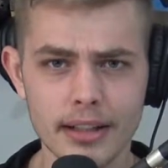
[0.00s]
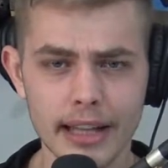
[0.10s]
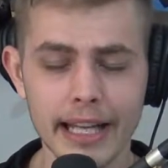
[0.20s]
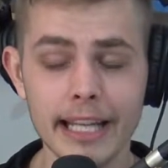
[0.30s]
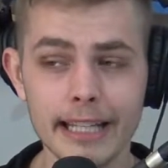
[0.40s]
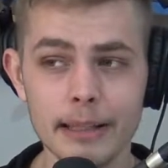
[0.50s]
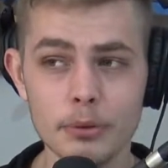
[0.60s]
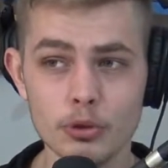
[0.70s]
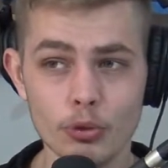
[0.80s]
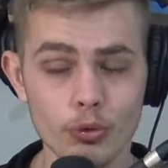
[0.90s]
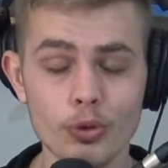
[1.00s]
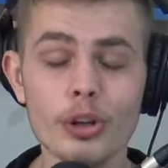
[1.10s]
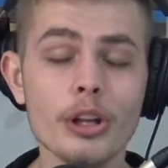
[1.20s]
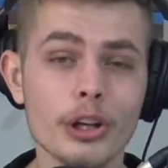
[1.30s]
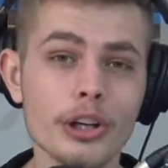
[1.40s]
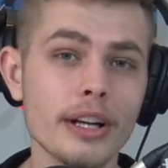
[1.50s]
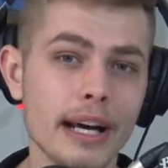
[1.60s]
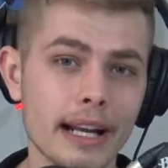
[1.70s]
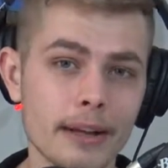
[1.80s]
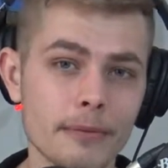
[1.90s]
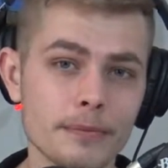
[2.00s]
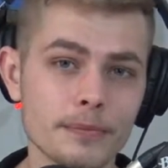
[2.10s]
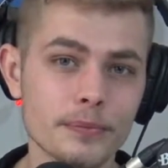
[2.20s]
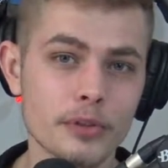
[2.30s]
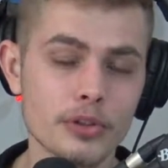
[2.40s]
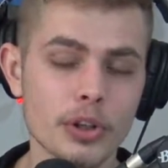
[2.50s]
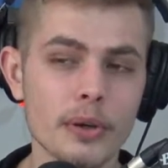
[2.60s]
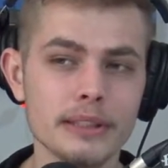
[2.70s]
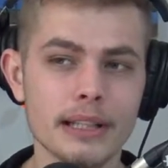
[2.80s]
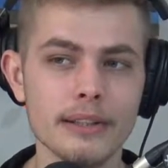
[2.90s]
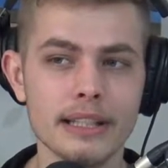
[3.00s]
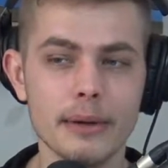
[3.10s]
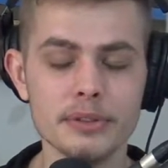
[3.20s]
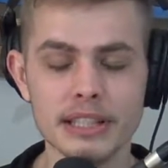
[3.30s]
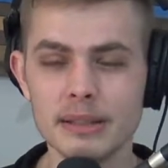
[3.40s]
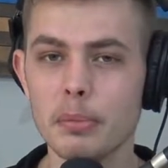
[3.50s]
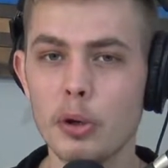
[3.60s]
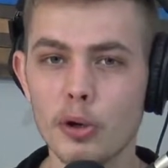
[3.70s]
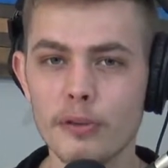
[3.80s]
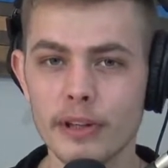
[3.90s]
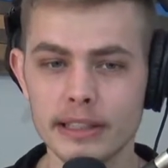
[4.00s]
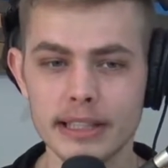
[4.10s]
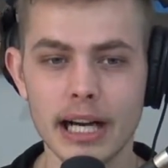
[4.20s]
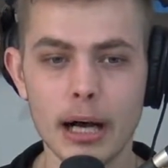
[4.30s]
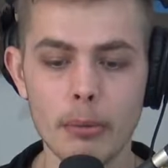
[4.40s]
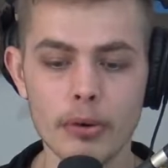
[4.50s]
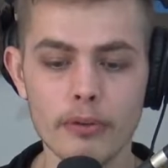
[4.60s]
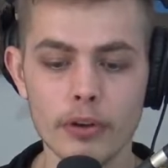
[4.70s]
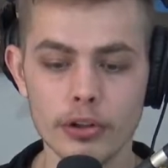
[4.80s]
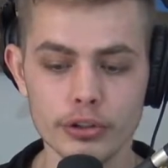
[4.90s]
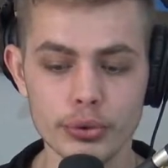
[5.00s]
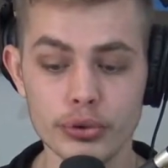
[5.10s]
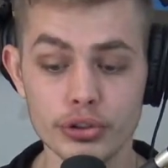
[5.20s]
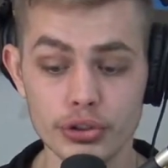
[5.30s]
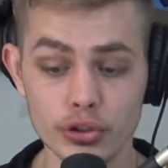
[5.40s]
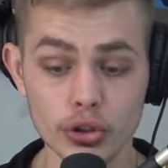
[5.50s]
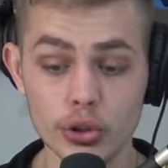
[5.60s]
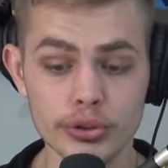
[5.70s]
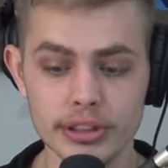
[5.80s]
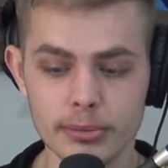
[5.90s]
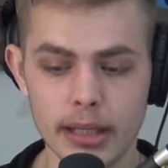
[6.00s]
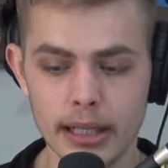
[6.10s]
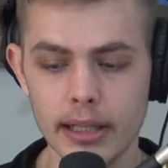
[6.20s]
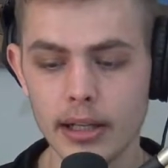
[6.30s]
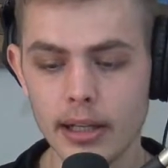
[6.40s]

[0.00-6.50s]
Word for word: like, and he was really good at it. So it, it, it was like the perfect combo for a dude to just lose his mind.